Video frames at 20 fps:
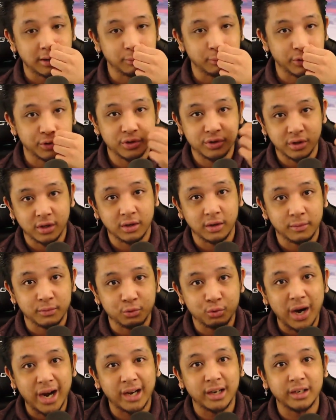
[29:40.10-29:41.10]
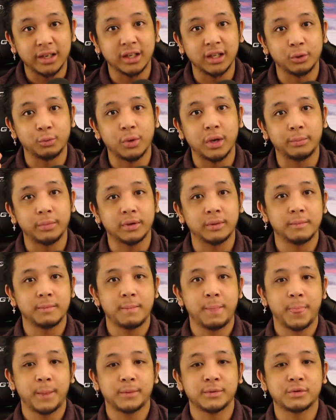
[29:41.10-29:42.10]
Which is the dragon-killing weapon.
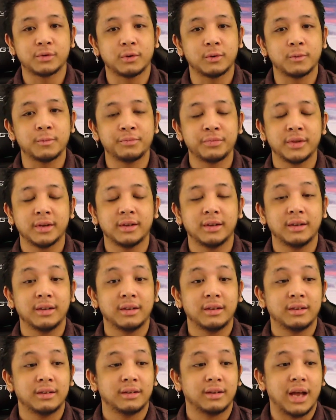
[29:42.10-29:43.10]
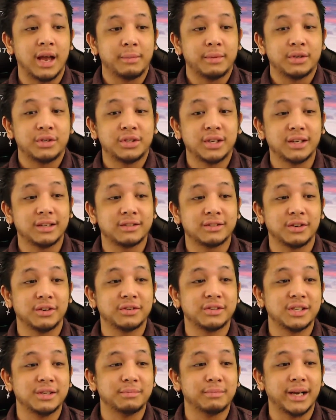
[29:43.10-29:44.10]
So, I mean, shit,
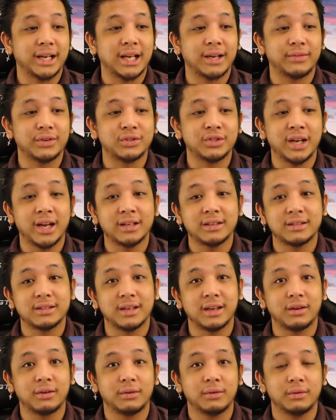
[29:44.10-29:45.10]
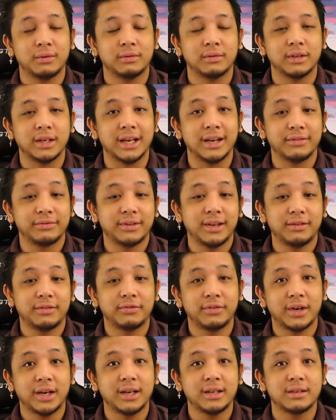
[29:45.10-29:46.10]
Cersei might have a chance now. If they
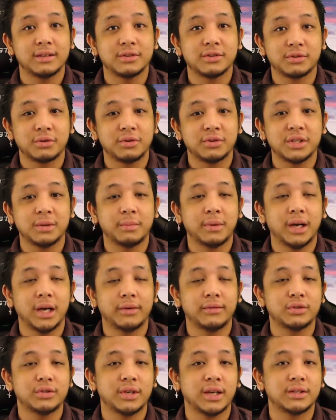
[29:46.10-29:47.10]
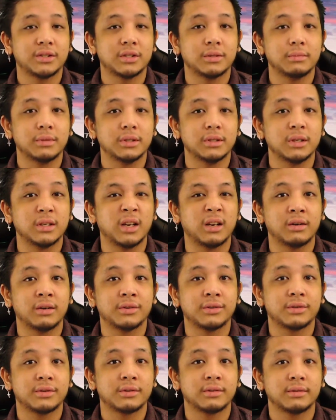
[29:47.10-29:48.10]
fight, Cersei might have a chance to beat
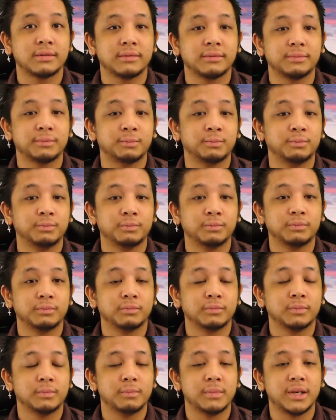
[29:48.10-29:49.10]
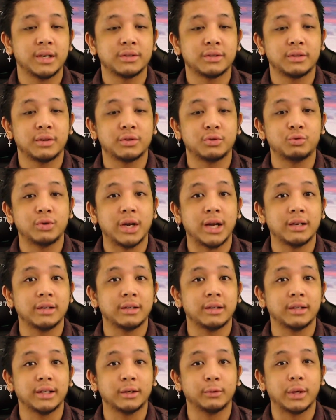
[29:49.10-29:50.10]
Daenerys. Because of those
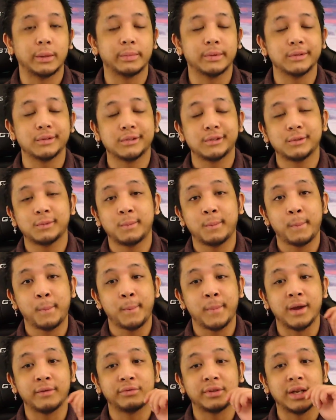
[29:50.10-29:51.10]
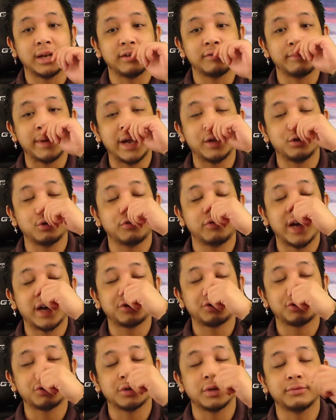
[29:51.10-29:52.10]
dragon-killing weapons. If they
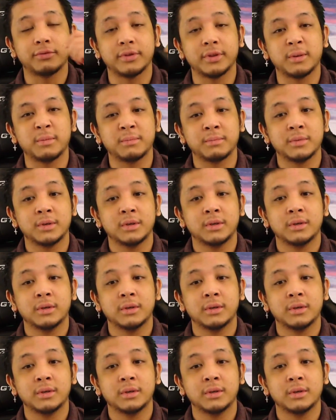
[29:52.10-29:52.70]
manufactured enough of them.